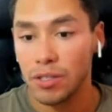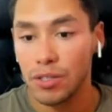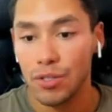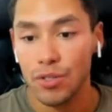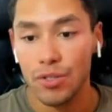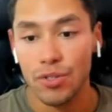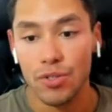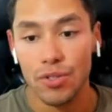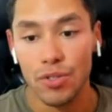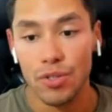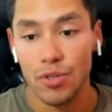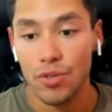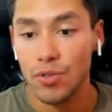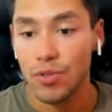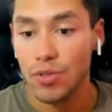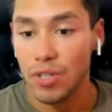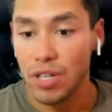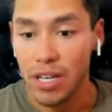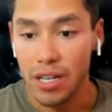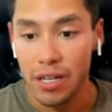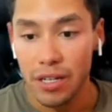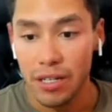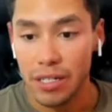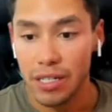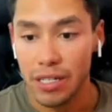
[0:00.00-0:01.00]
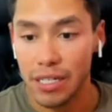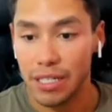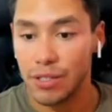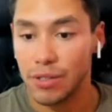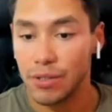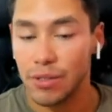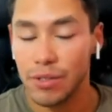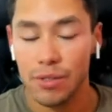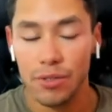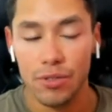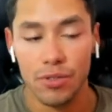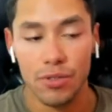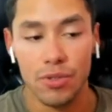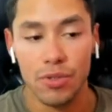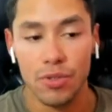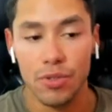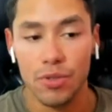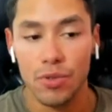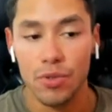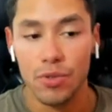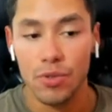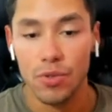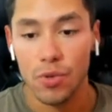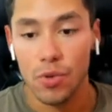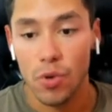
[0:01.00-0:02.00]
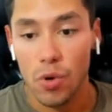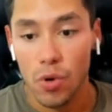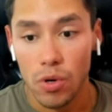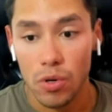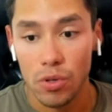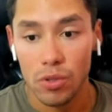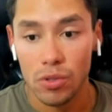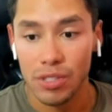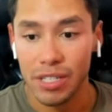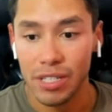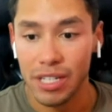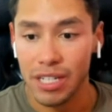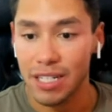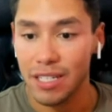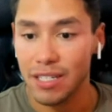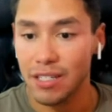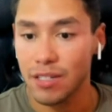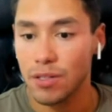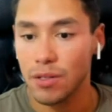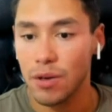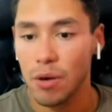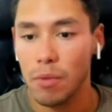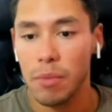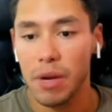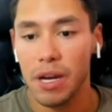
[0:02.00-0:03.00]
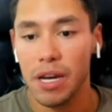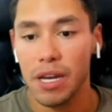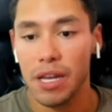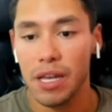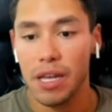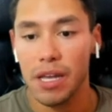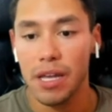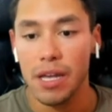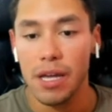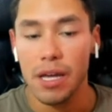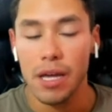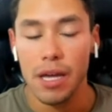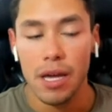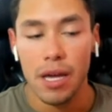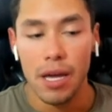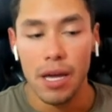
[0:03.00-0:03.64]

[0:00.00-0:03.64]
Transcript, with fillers: Just use internet, you know, just use Google. There is so many